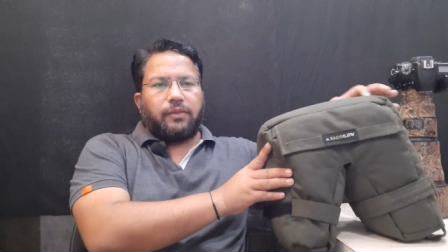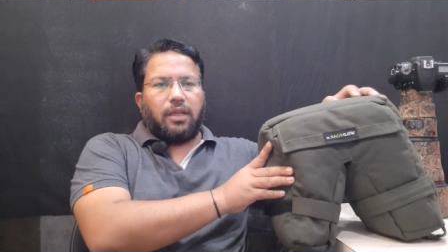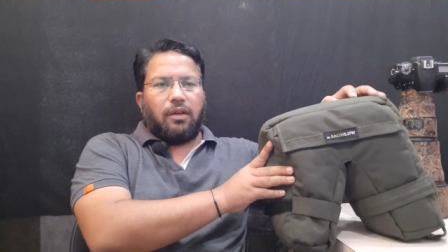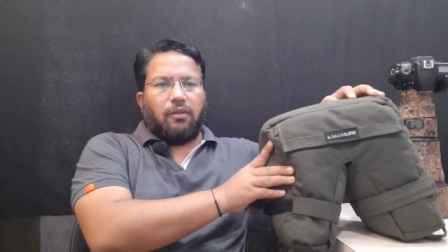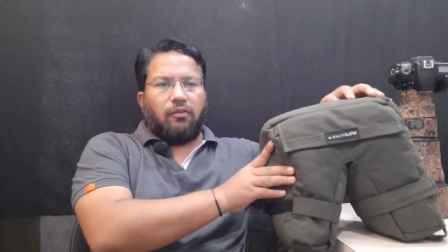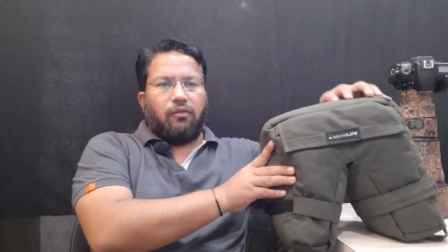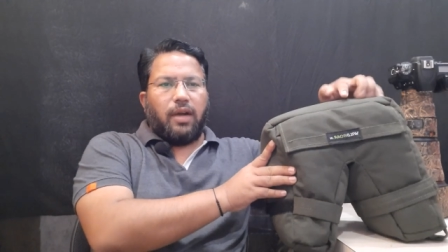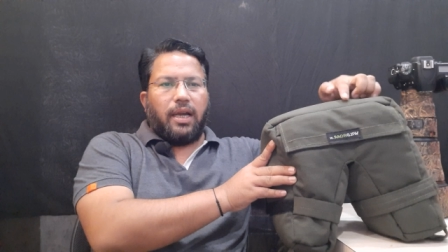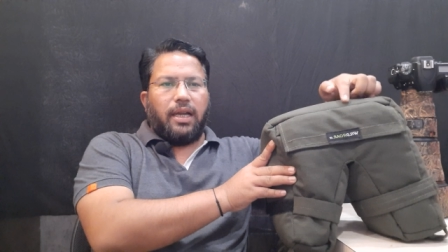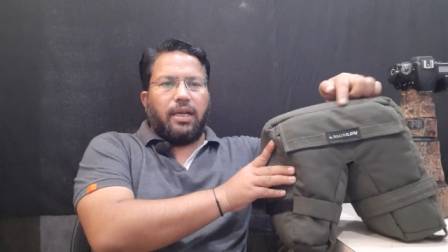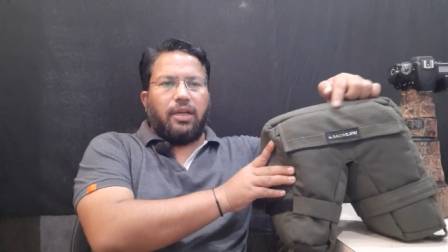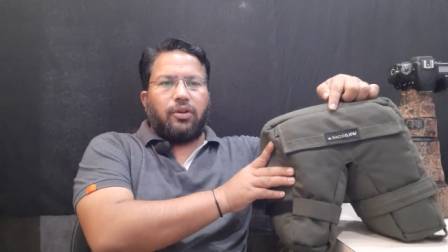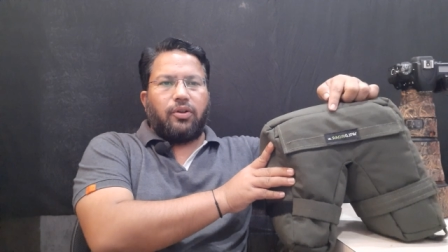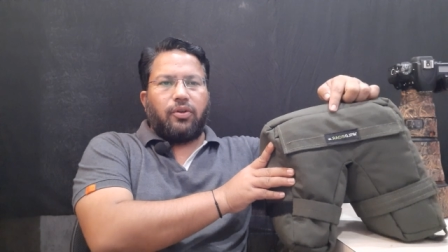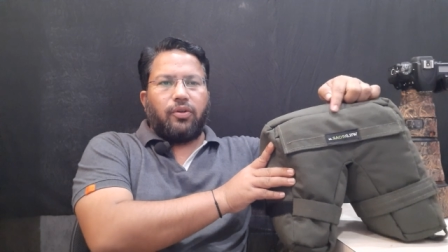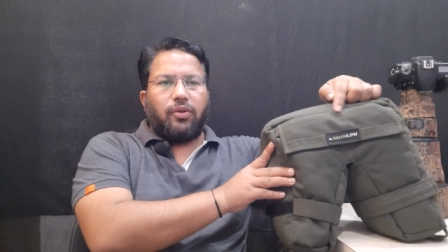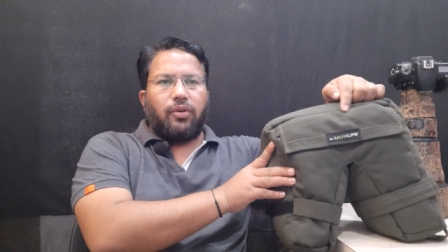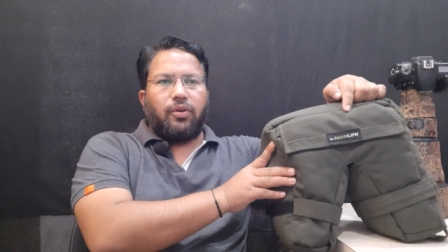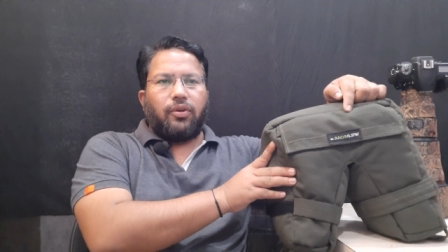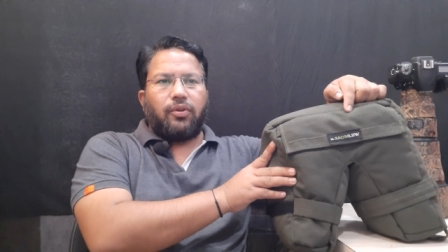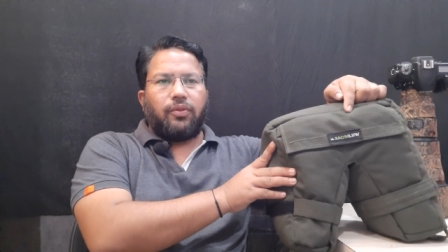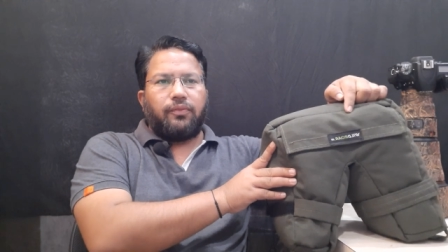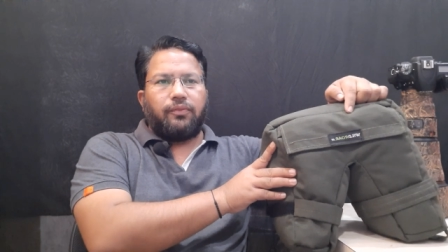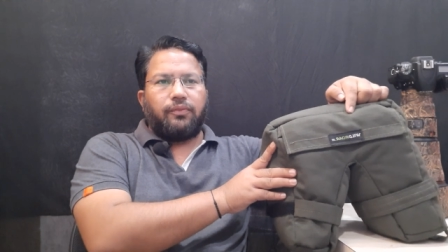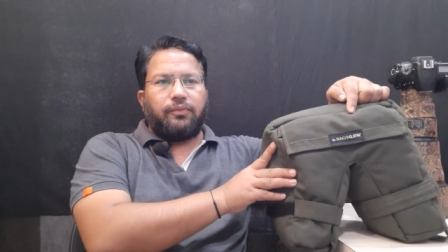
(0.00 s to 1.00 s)
Wild
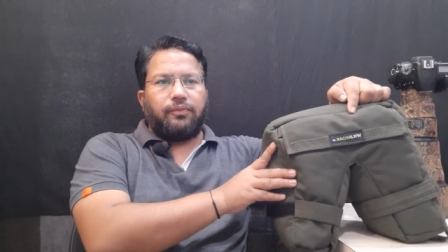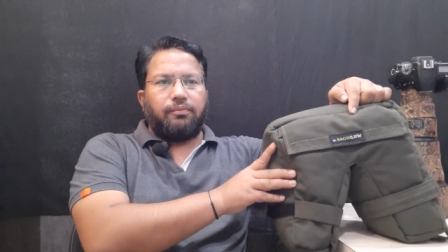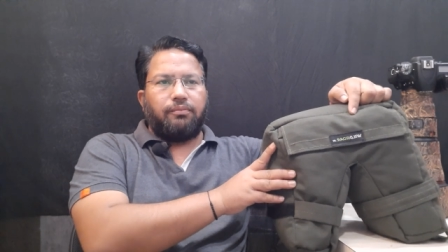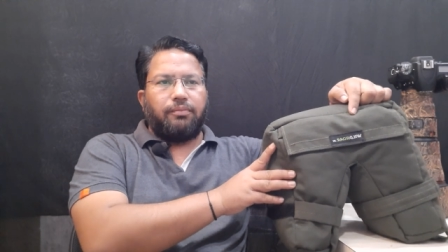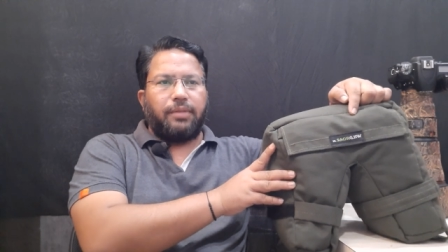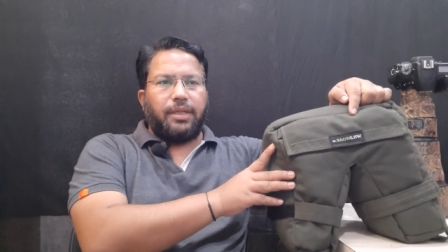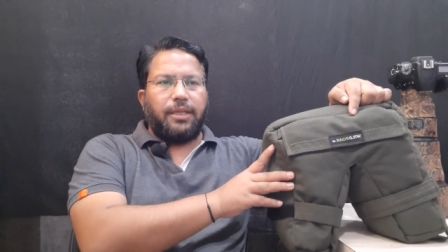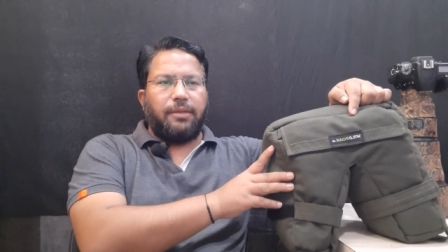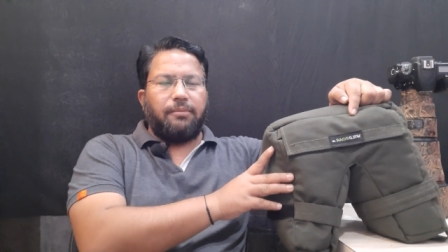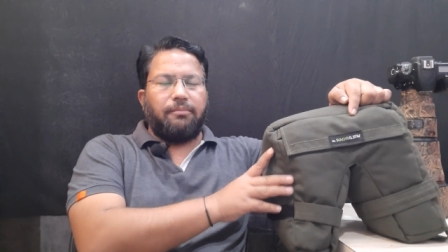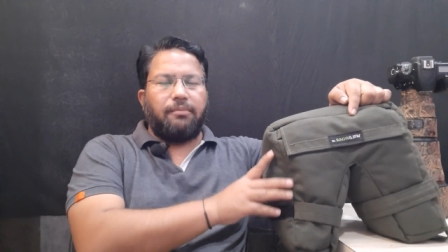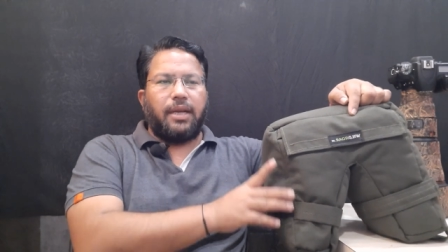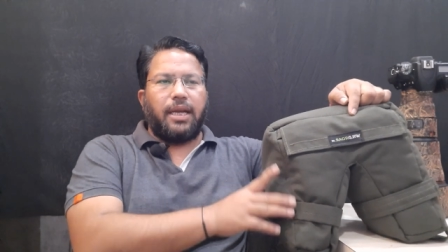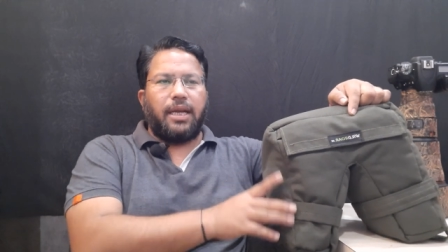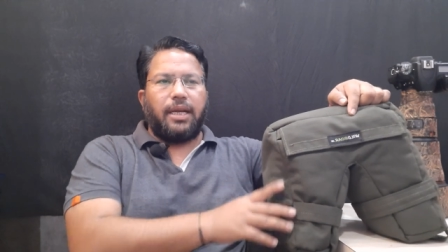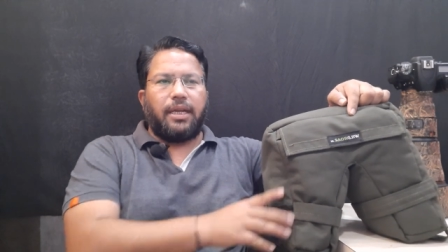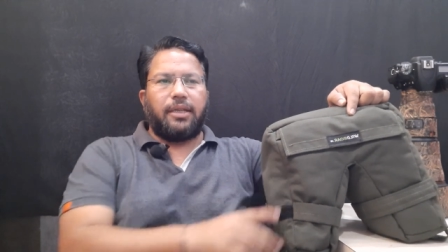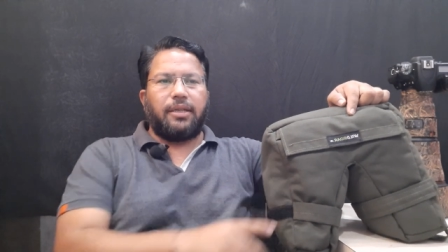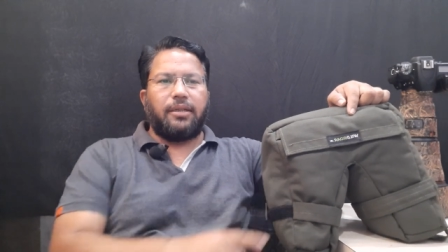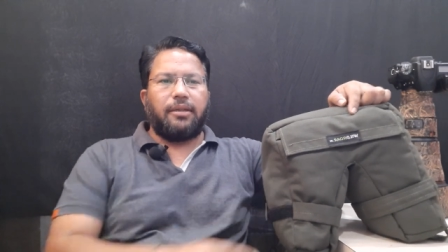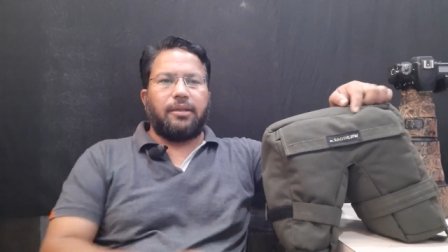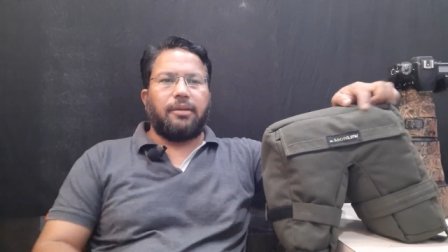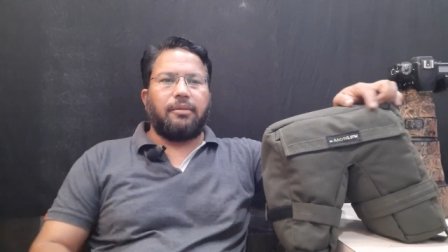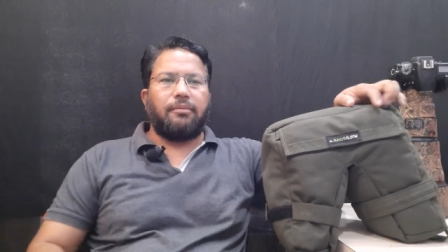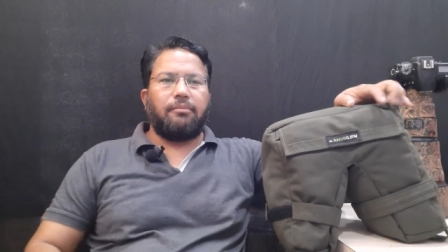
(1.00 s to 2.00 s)
Roar Bean Bag
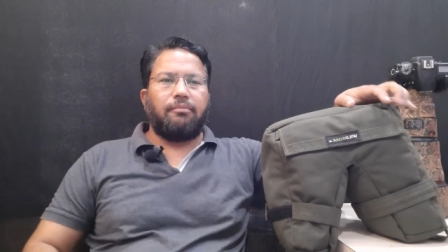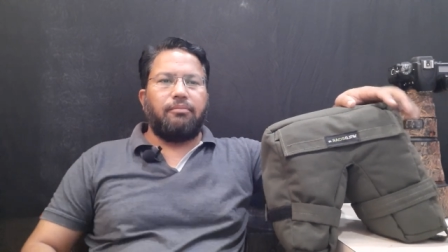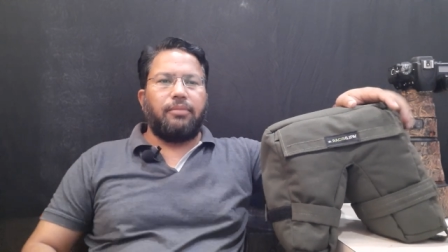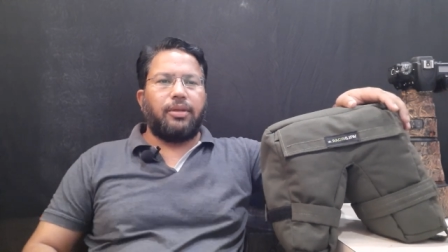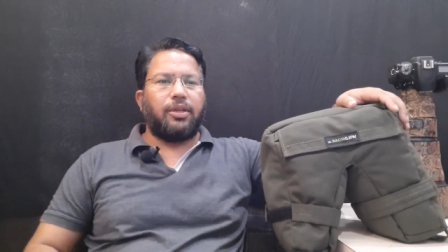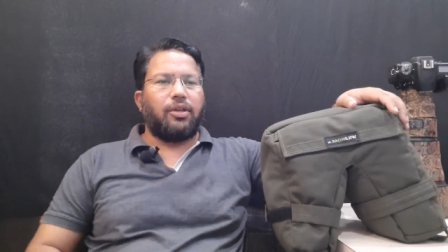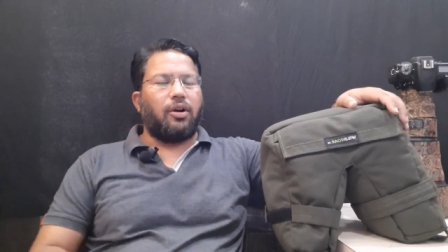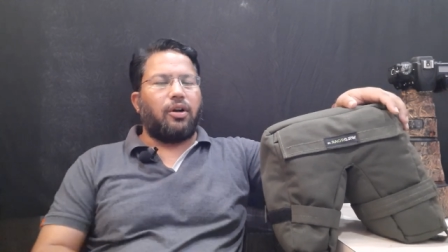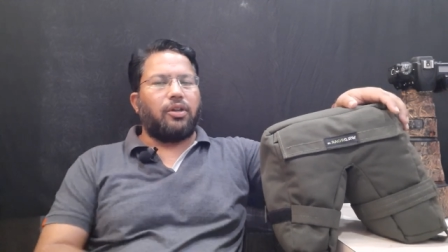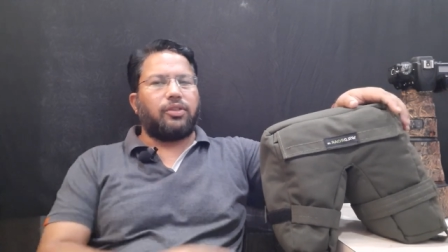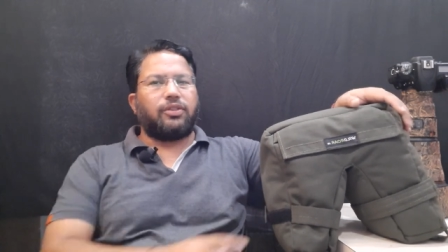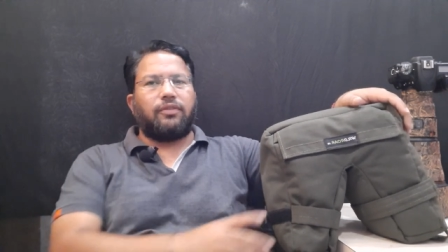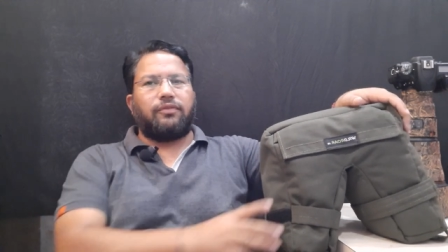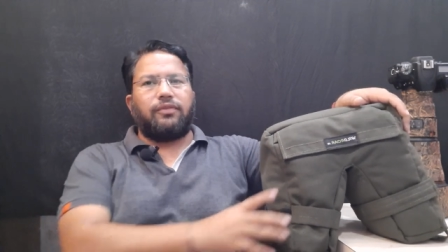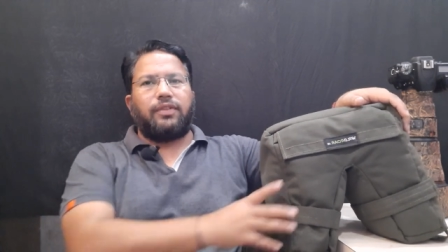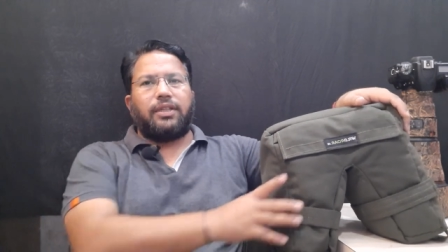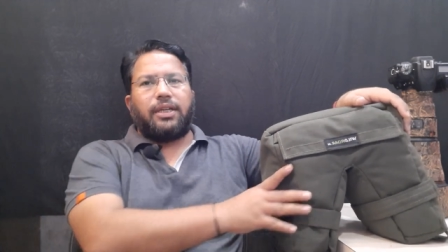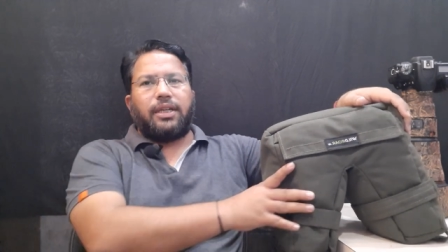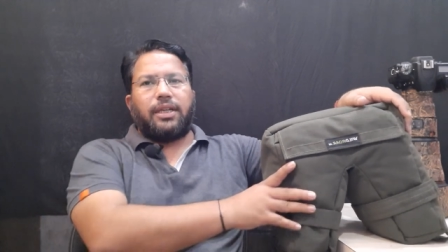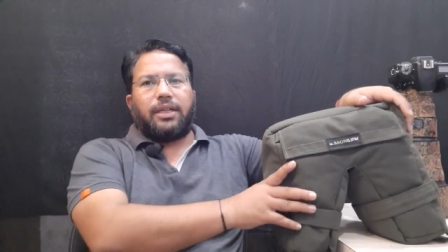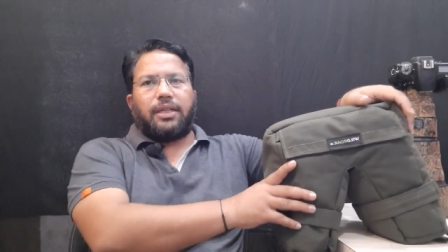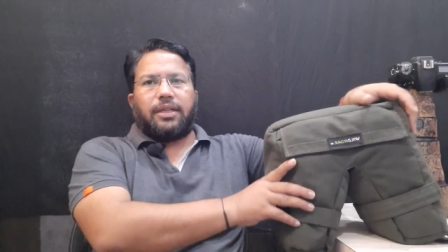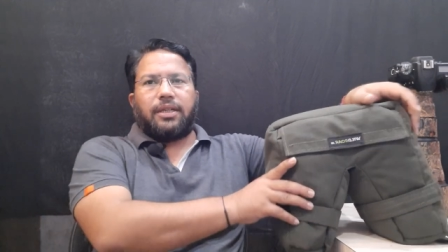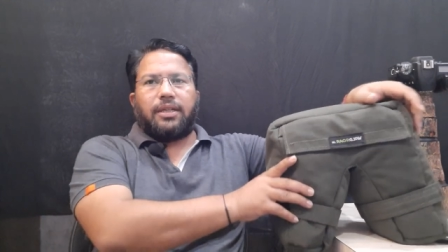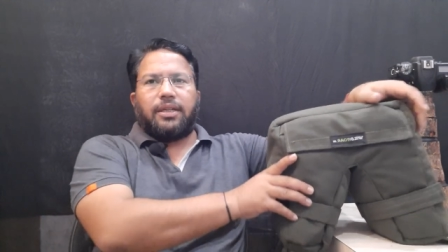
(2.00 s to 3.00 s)
because of
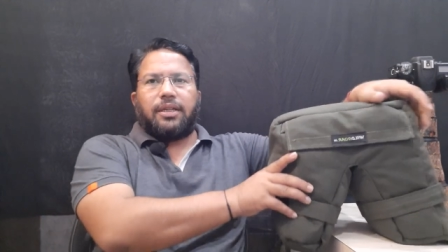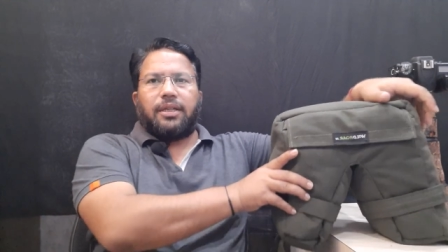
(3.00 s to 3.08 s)
their